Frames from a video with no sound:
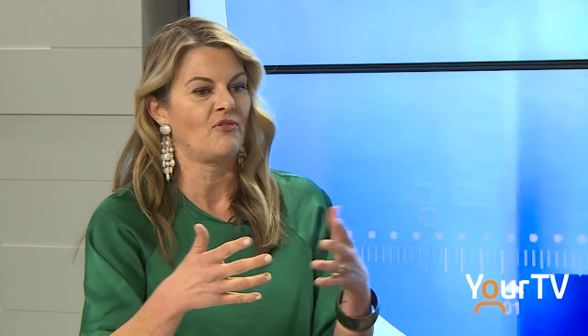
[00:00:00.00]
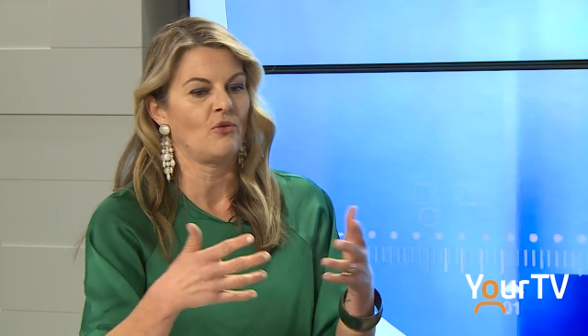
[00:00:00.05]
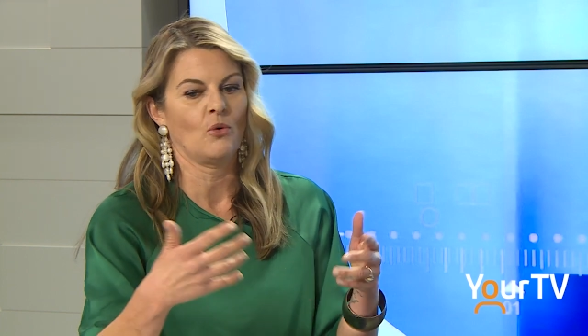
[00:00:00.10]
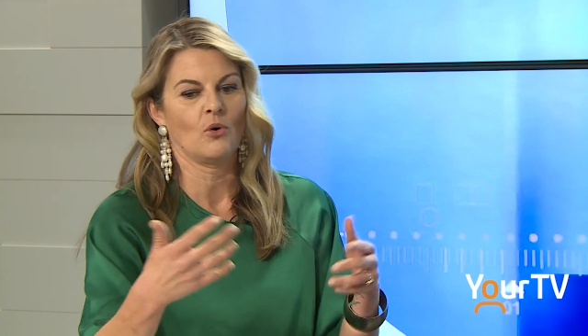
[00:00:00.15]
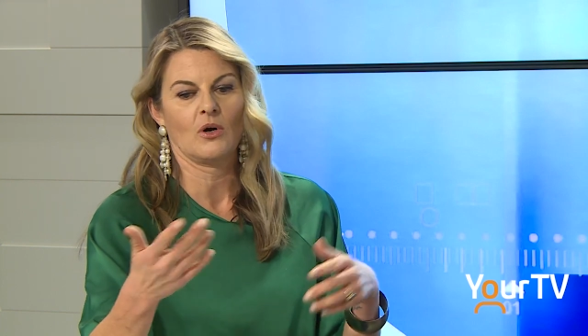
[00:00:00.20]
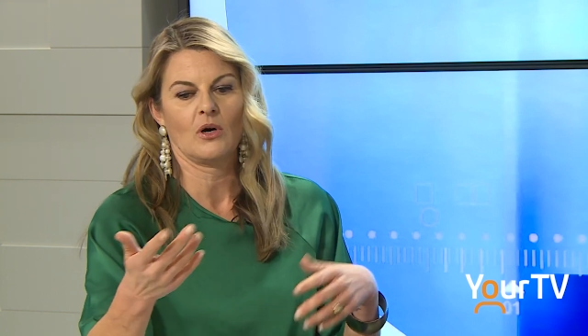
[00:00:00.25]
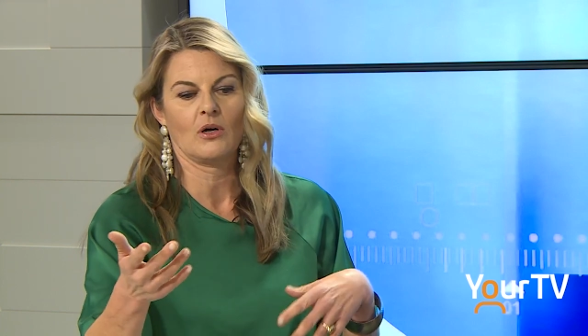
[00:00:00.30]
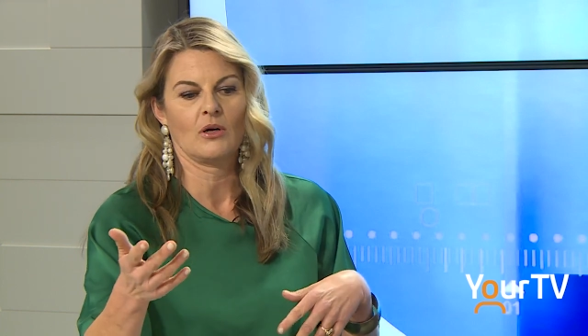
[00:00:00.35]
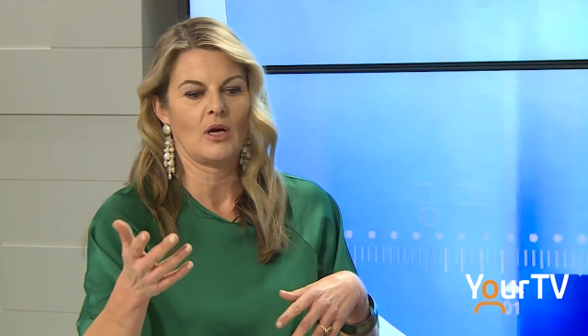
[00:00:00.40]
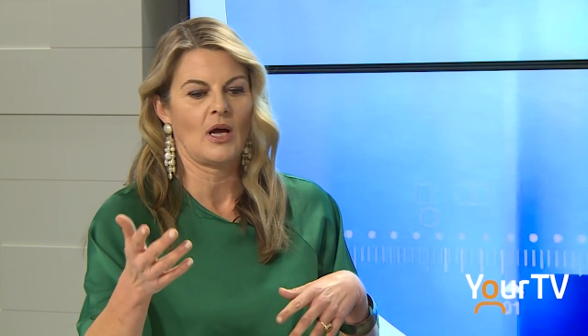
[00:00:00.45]

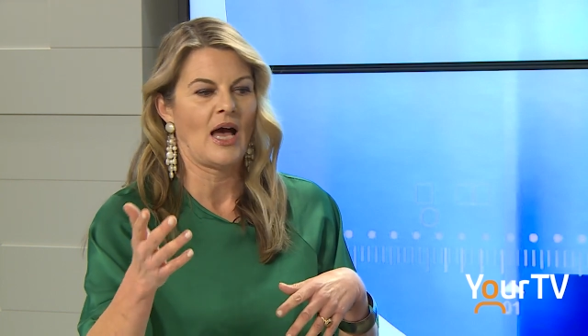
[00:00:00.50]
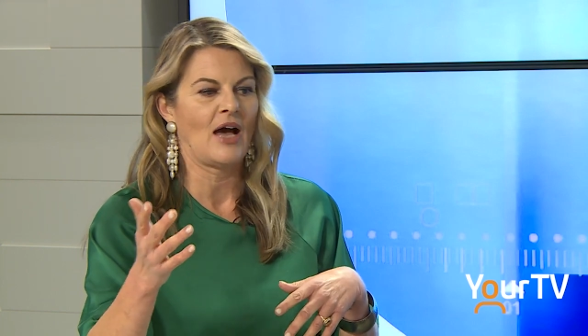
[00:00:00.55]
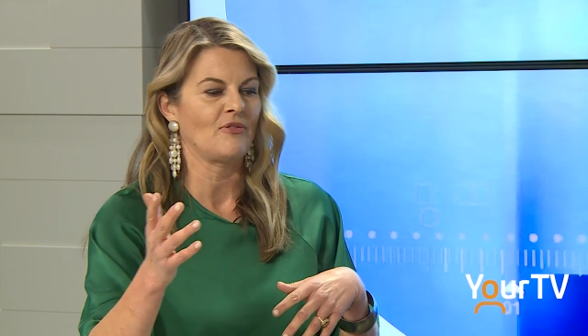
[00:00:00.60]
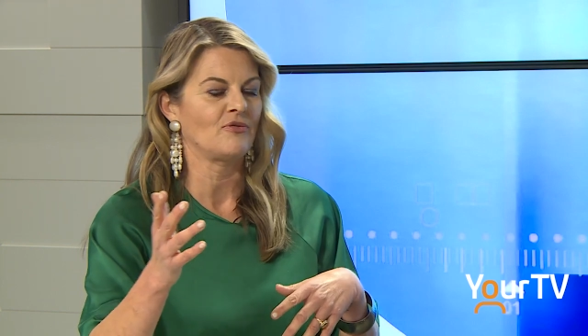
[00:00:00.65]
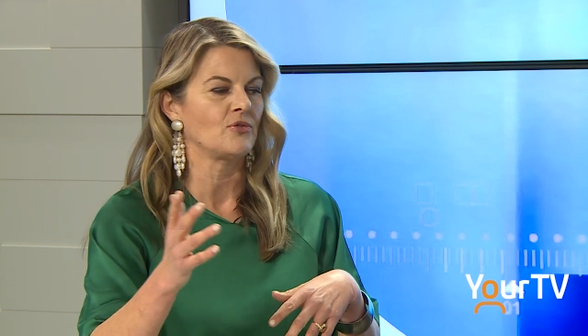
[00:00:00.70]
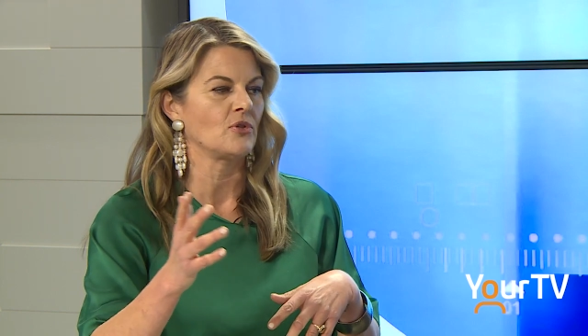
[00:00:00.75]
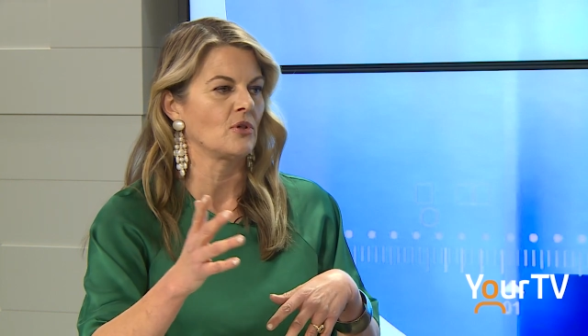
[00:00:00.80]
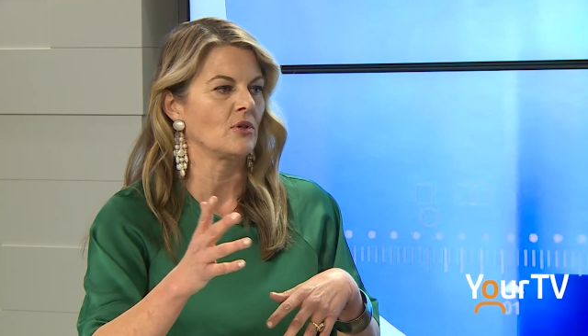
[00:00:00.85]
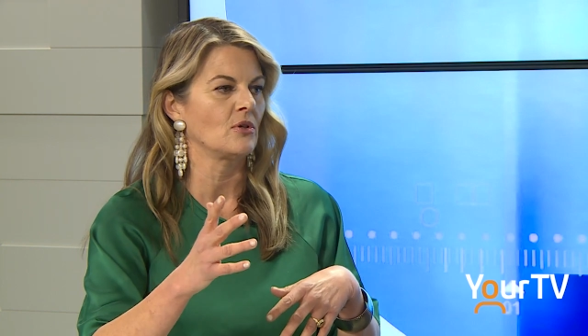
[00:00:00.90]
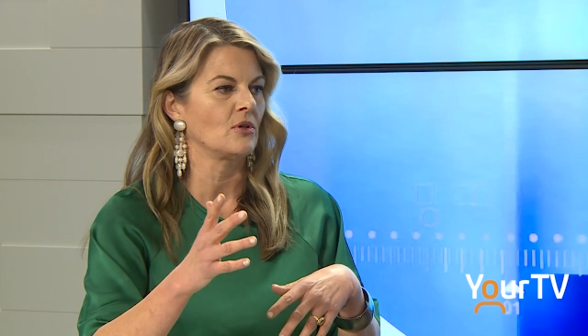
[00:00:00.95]
for
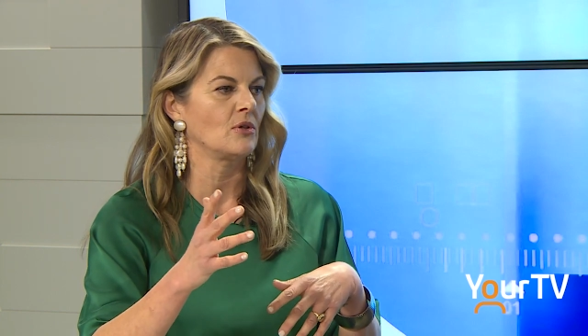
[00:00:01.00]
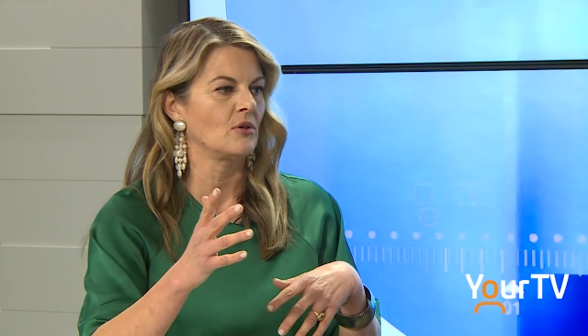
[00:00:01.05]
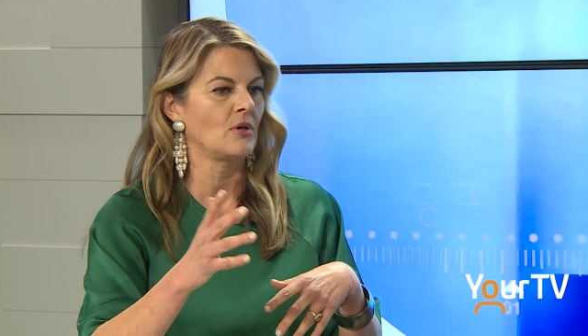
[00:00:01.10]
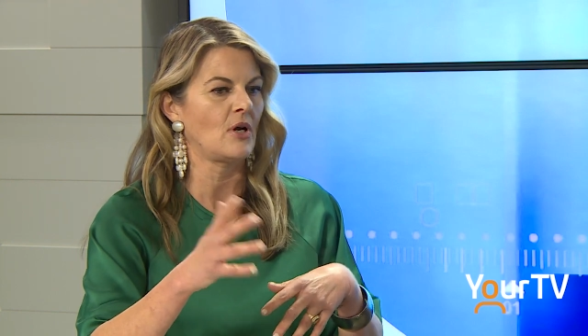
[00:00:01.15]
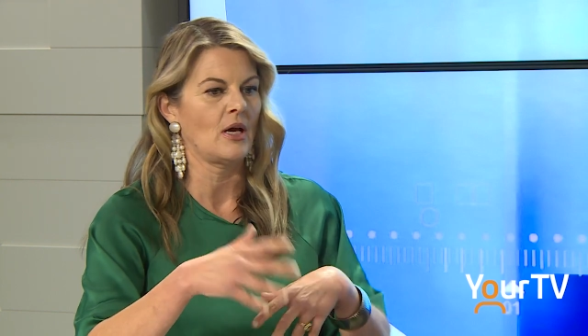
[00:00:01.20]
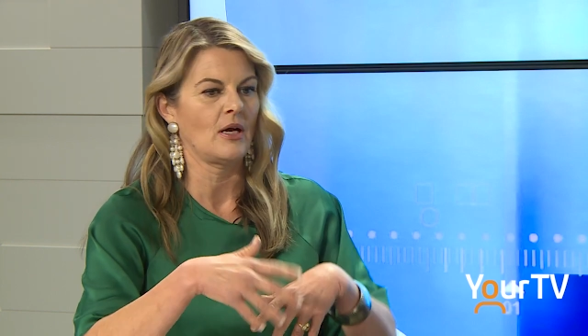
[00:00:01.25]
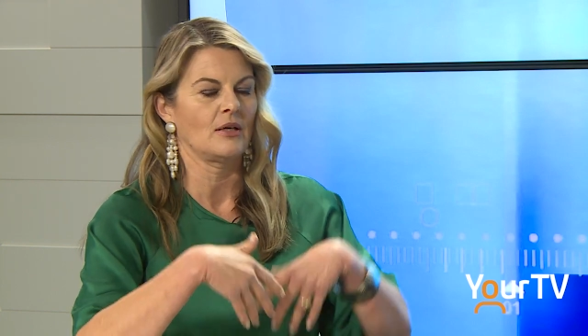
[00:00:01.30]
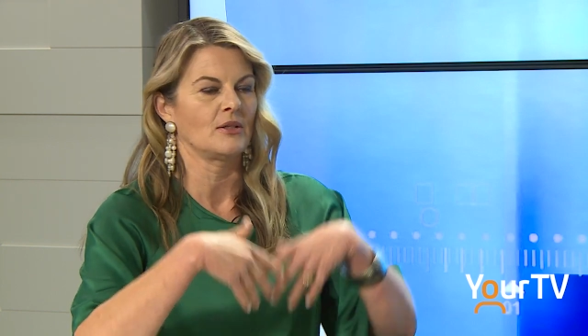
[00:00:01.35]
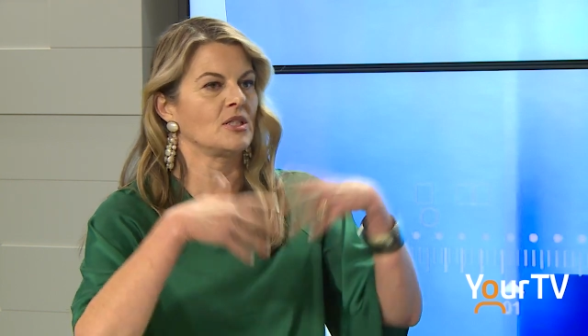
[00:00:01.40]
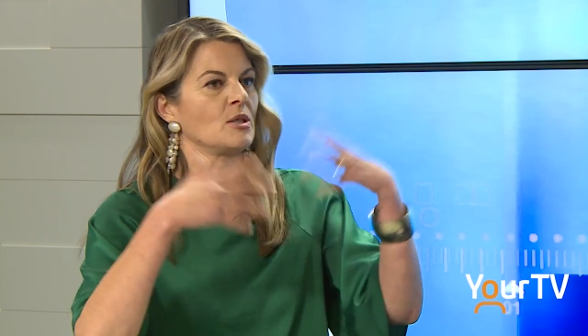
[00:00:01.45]

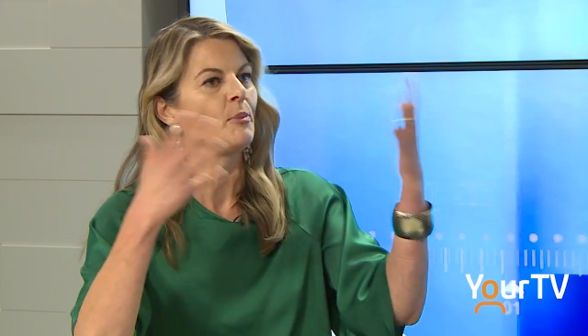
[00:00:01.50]
after uh,